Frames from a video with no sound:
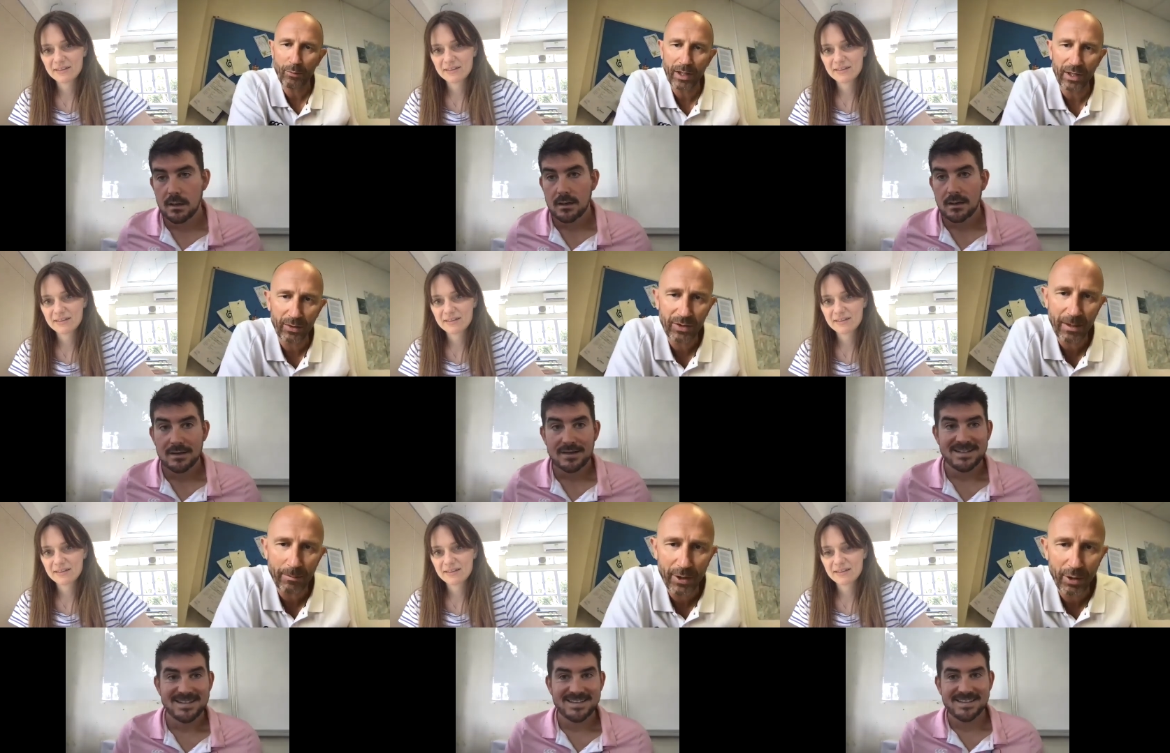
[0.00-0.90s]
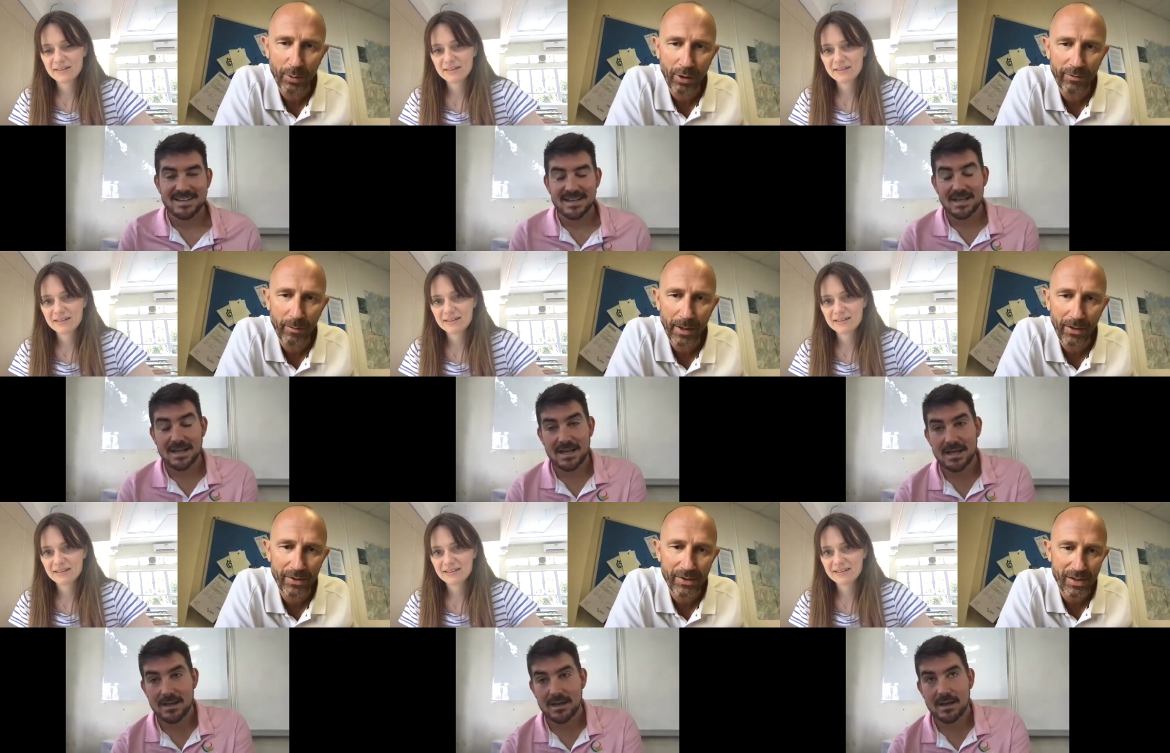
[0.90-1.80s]
Speaker 1: practical tip that you would offer
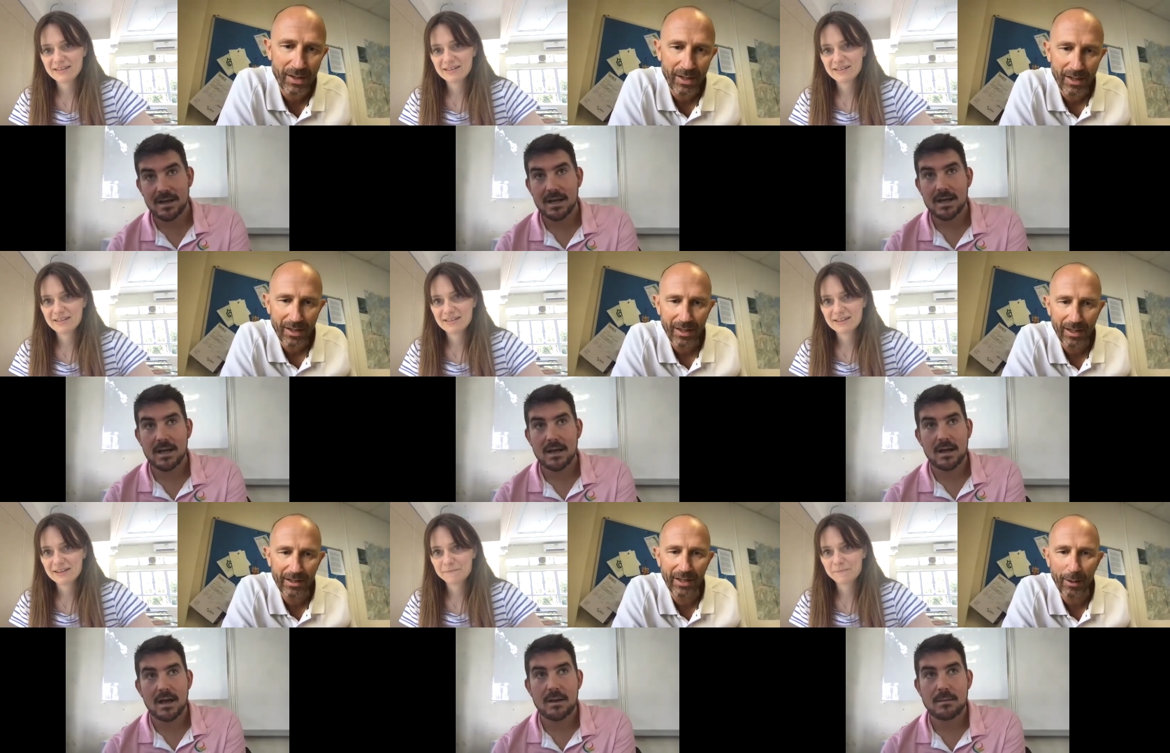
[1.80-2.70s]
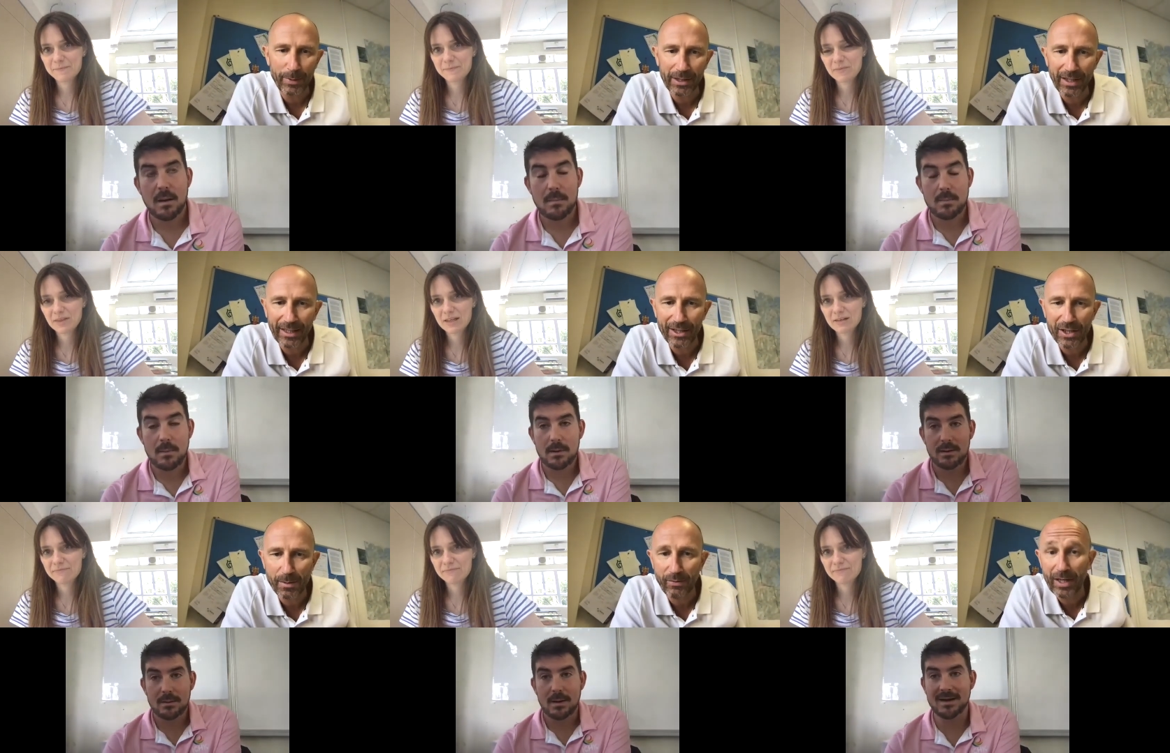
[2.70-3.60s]
parents
Speaker 2: uh, to help their
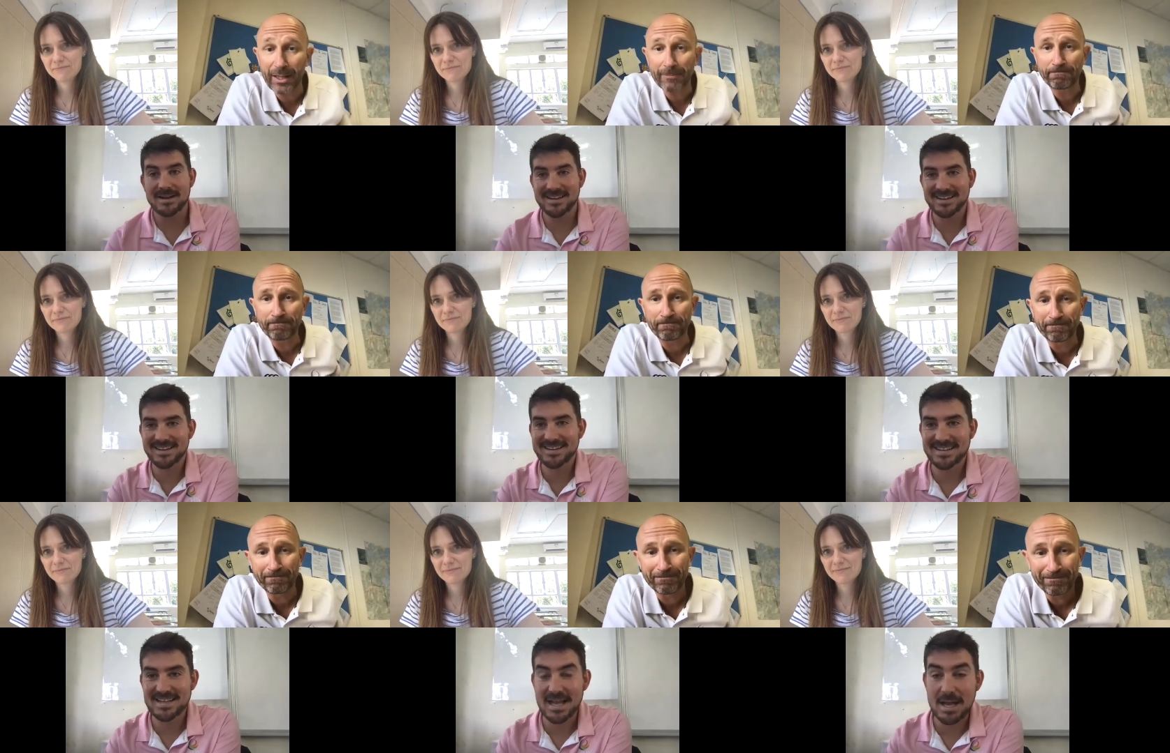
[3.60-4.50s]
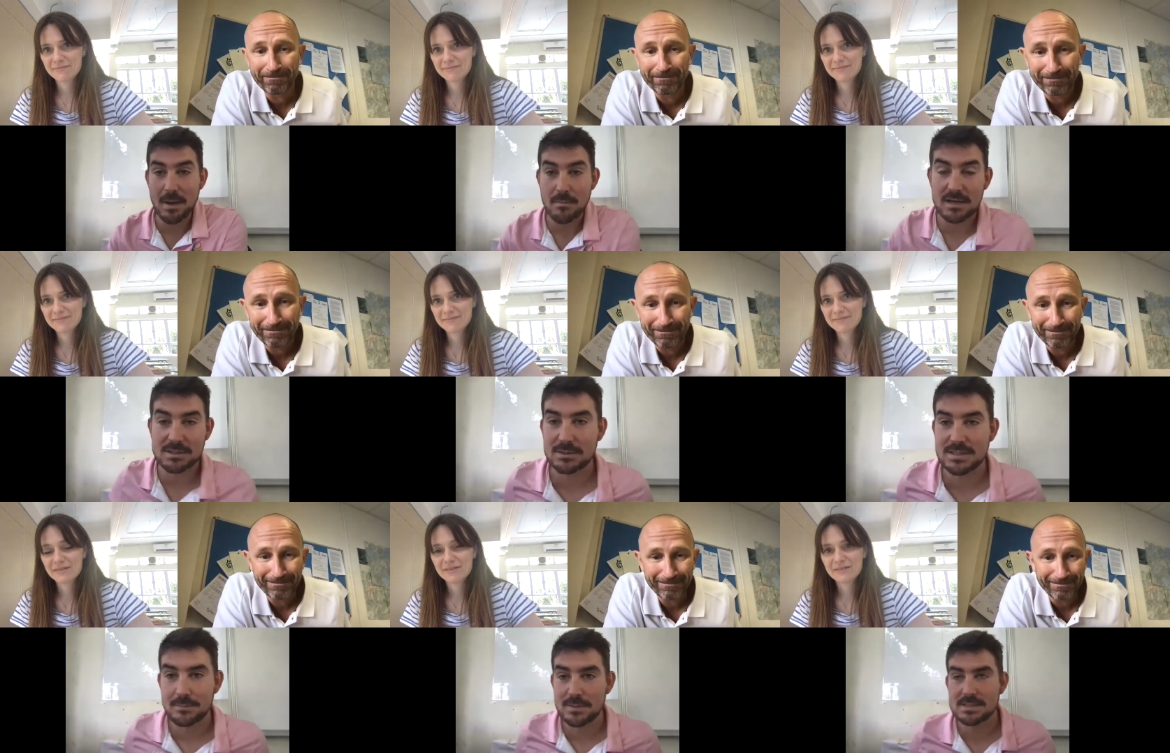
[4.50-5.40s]
teenagers with reading? Uh, my practical
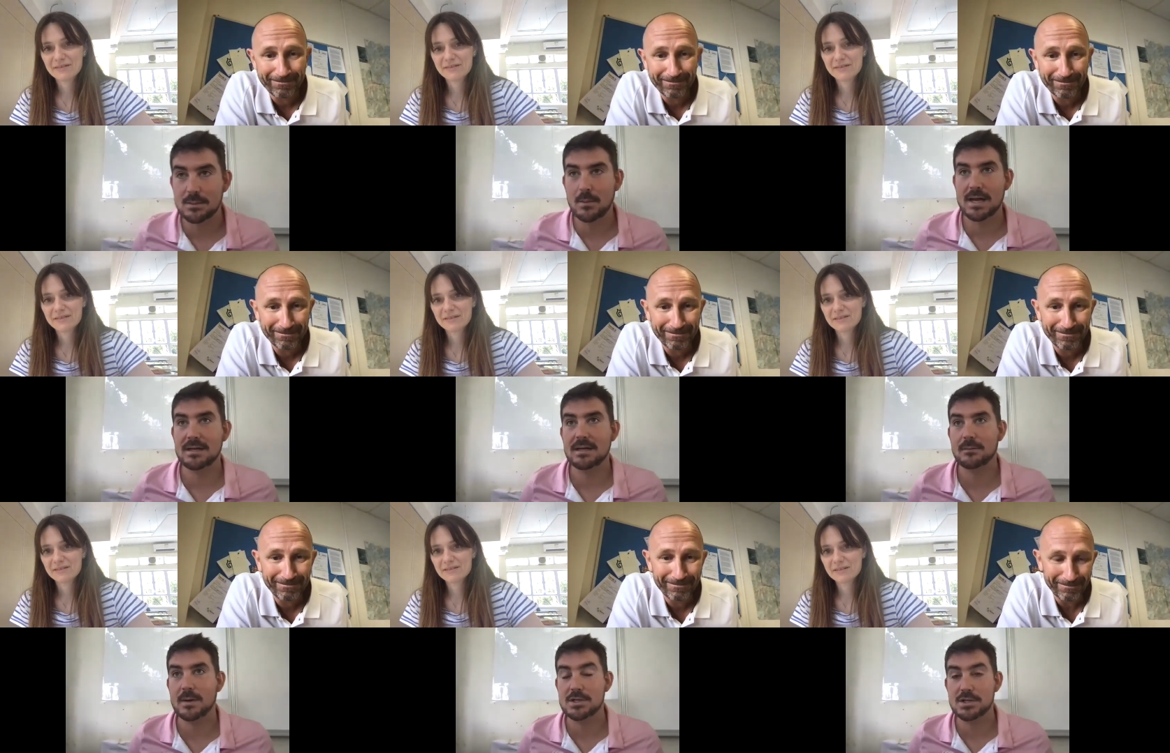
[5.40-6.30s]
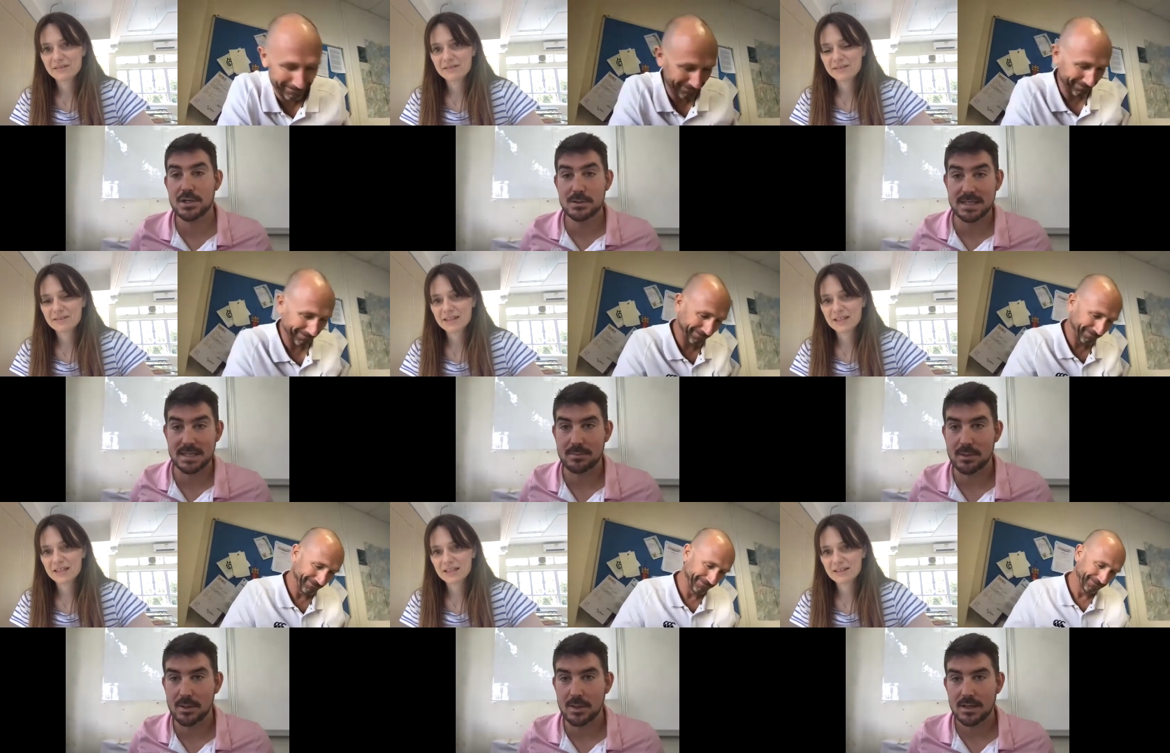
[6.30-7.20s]
tip is that when, when choosing a
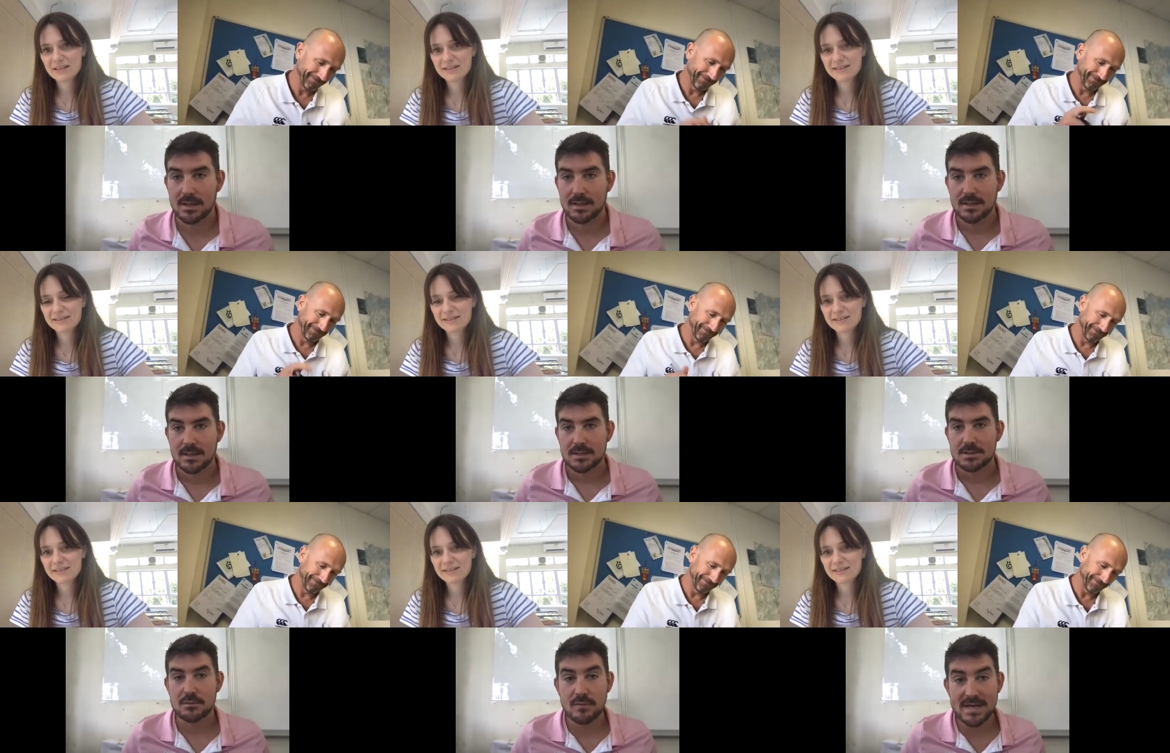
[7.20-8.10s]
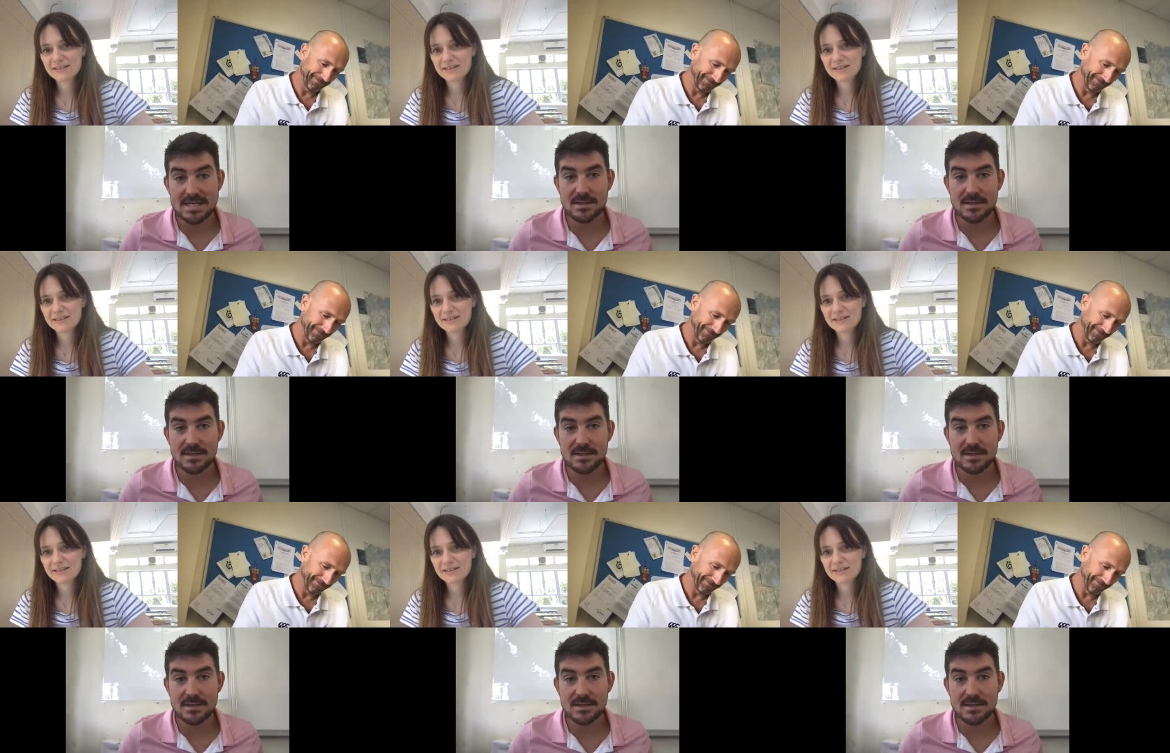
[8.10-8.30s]
book, to read the